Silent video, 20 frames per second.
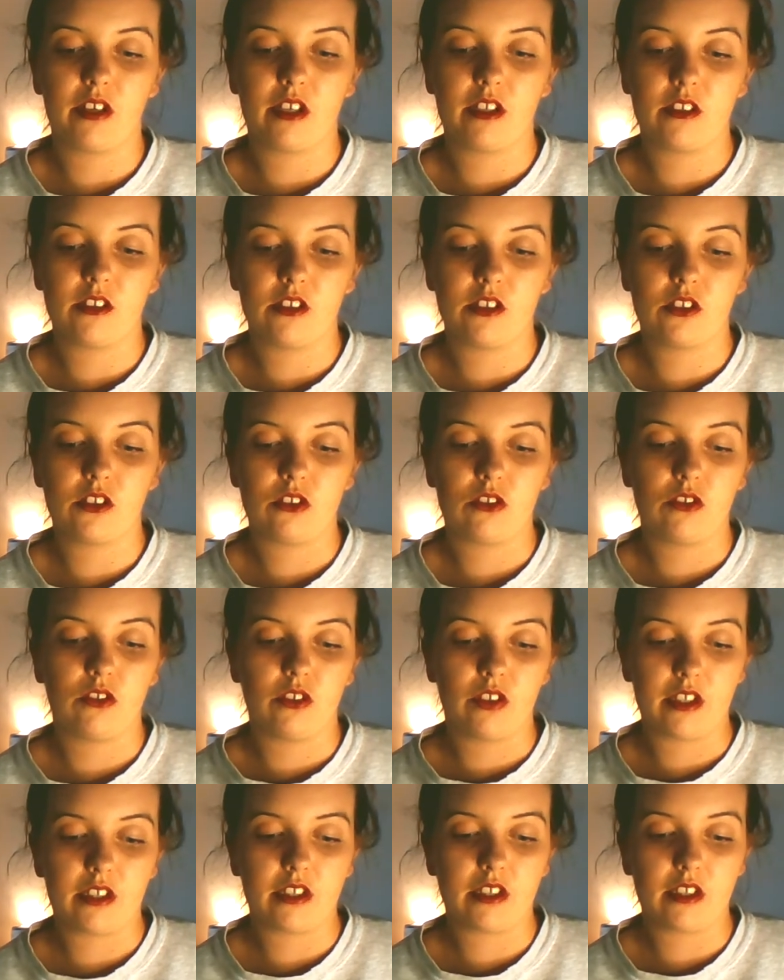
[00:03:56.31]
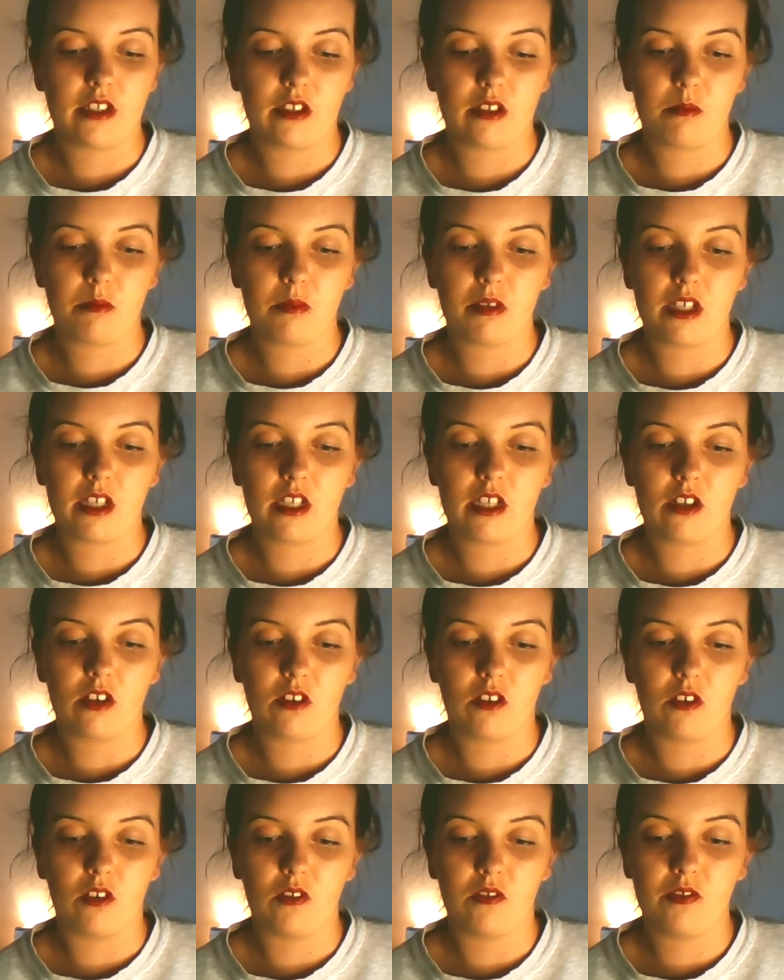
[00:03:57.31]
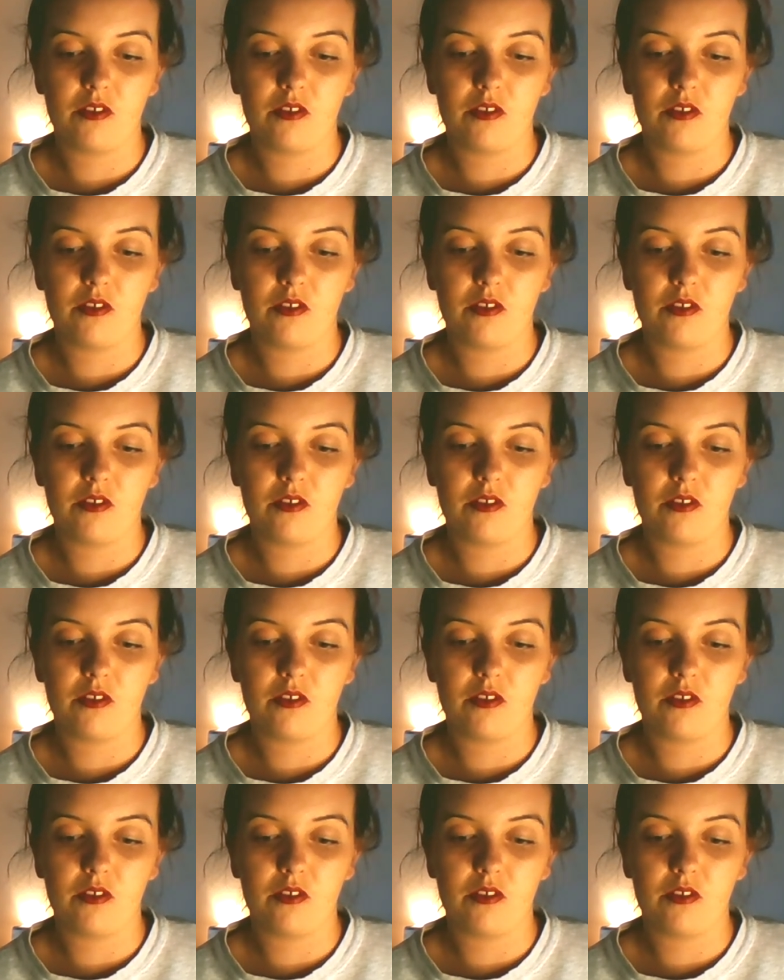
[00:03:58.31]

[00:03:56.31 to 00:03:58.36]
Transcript: end of the story, the beginning of